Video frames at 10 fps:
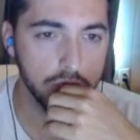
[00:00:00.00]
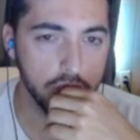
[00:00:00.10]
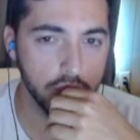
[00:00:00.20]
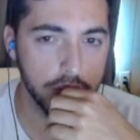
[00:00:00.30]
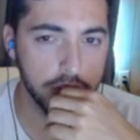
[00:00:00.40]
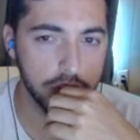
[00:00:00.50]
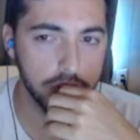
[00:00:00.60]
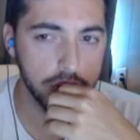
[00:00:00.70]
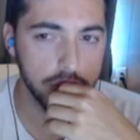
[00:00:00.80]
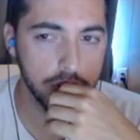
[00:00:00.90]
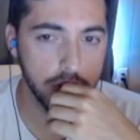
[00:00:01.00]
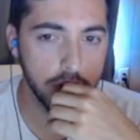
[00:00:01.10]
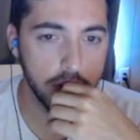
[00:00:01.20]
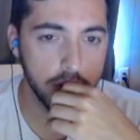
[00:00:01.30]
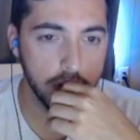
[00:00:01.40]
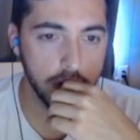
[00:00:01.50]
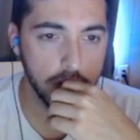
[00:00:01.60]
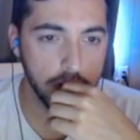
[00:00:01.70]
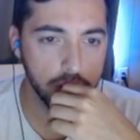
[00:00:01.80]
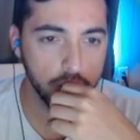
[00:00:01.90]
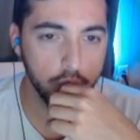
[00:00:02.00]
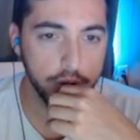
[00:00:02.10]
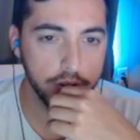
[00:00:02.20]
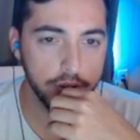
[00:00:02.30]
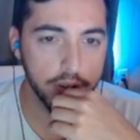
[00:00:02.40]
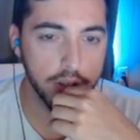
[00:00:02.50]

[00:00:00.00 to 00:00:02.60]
which is weird.